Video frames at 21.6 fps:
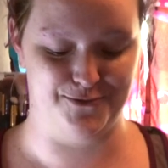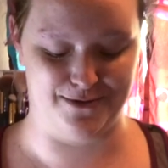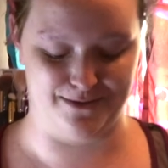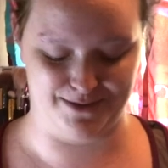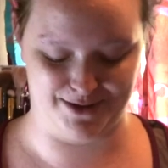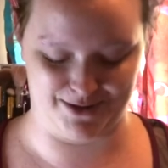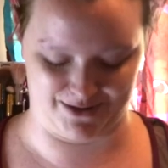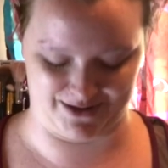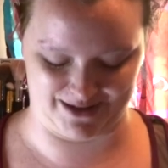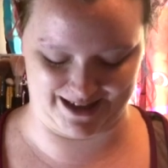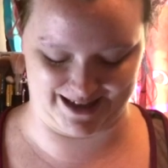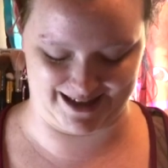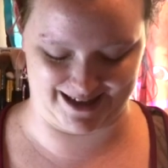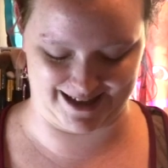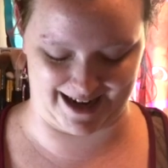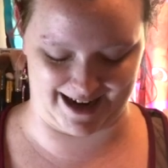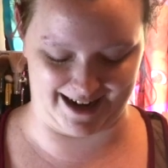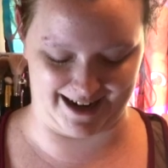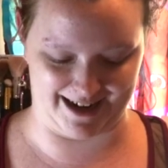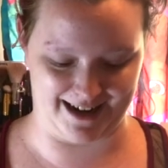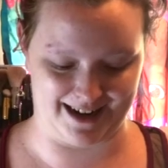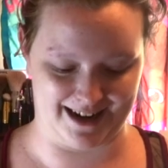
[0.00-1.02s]
Oh, I'm so
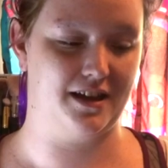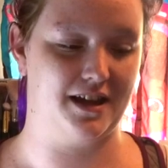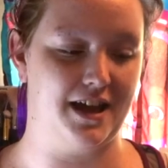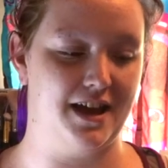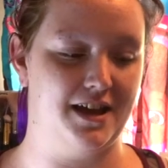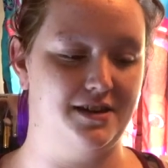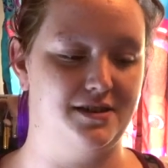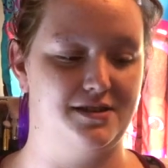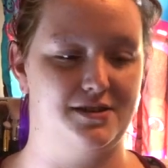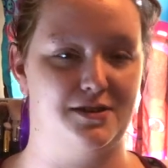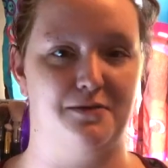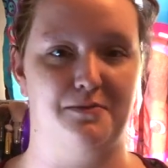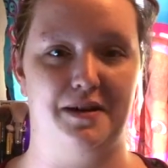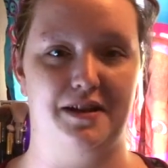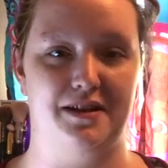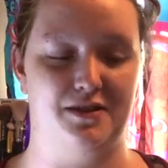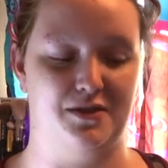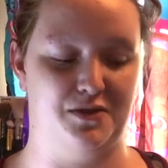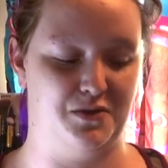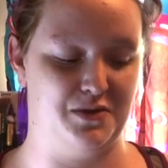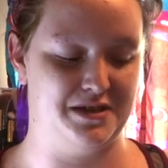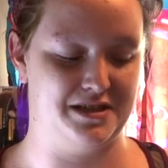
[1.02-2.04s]
excited. Again, don't
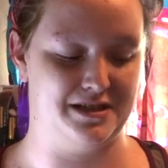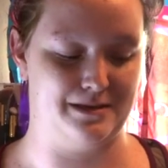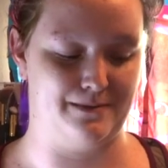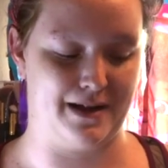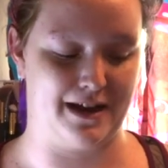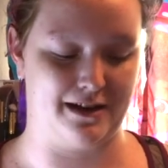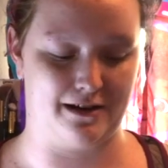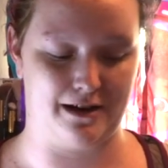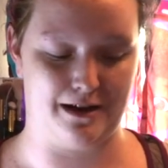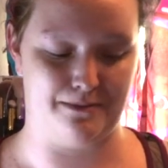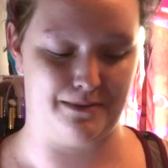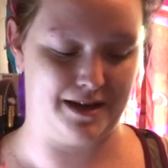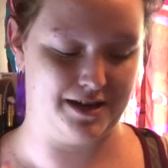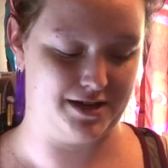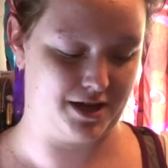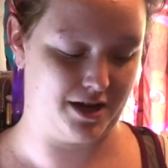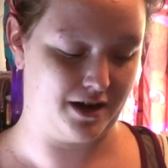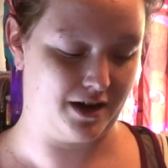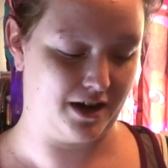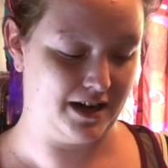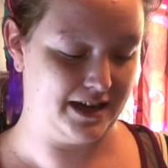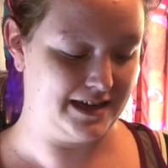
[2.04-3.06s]
mind the noise in the background. My
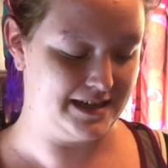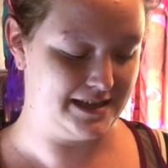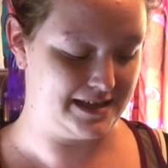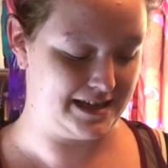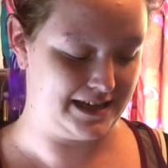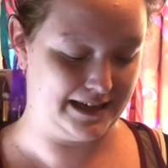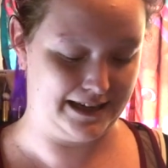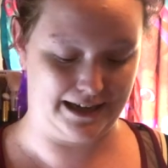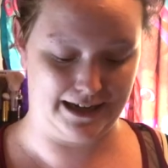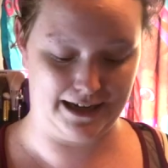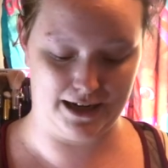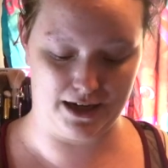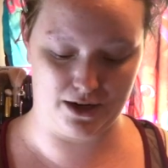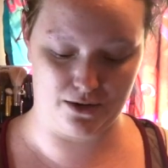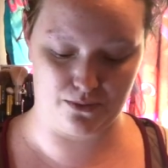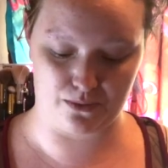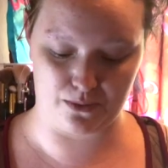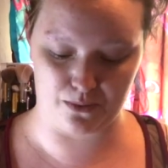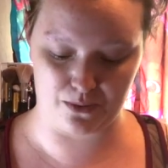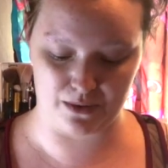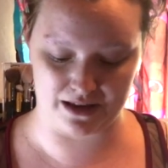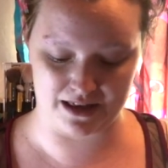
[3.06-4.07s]
daughter is in here
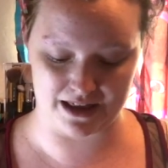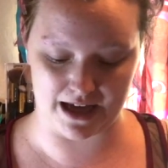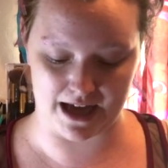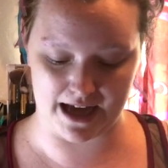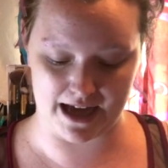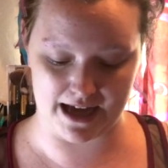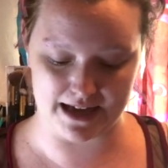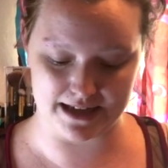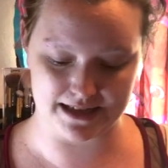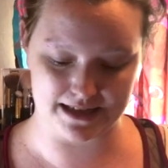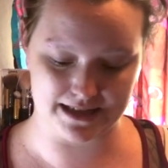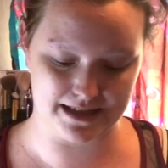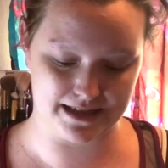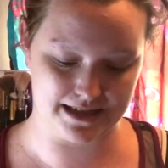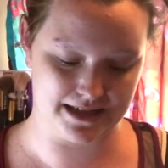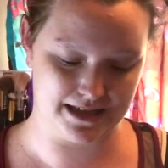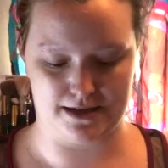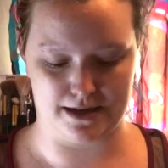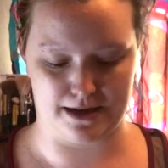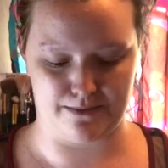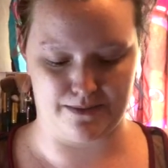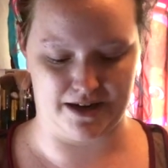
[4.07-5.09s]
with
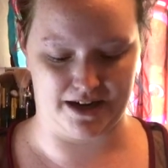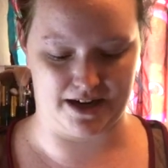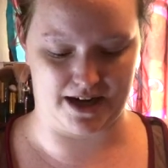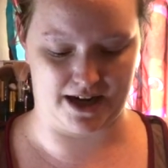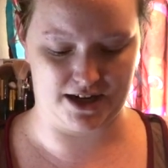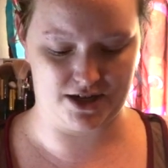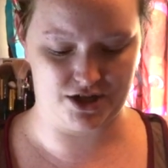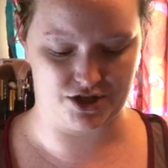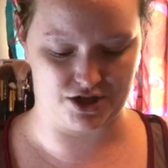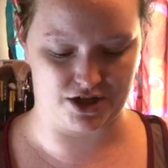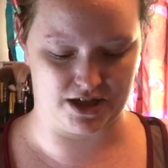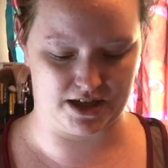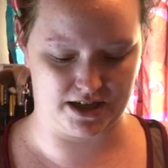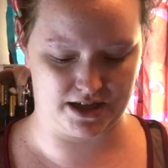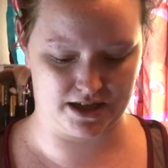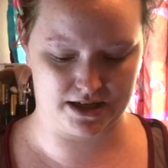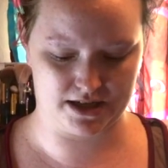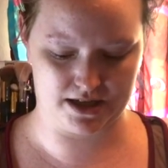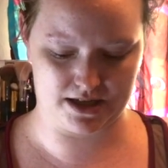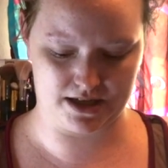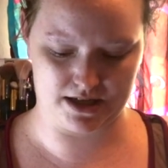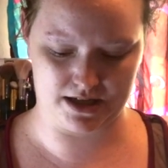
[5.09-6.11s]
us.
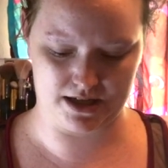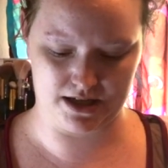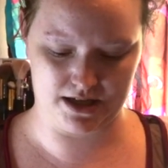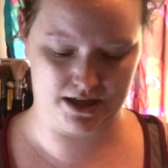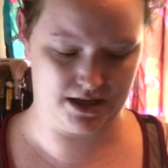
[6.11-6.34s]
Dominatrix.